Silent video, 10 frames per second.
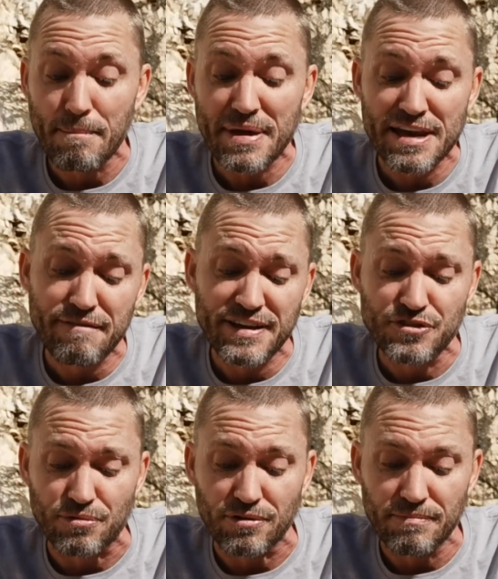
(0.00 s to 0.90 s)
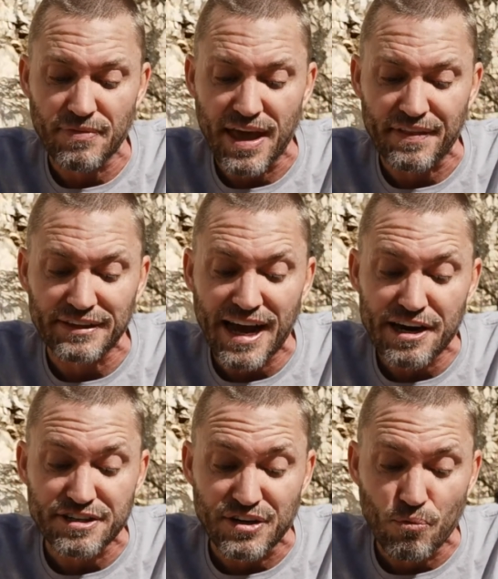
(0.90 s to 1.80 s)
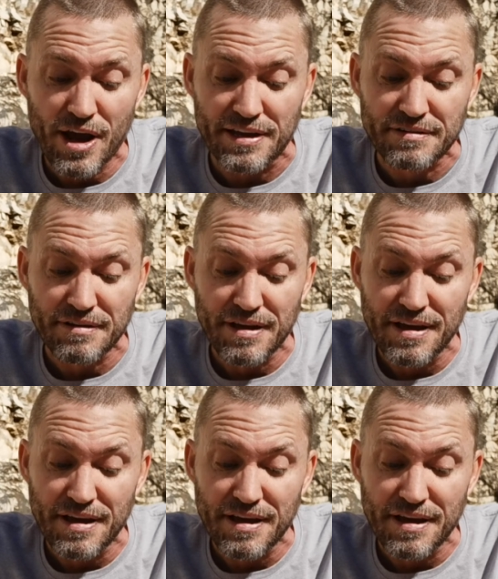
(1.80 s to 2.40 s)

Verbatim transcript: men of Israel and the liars in wait,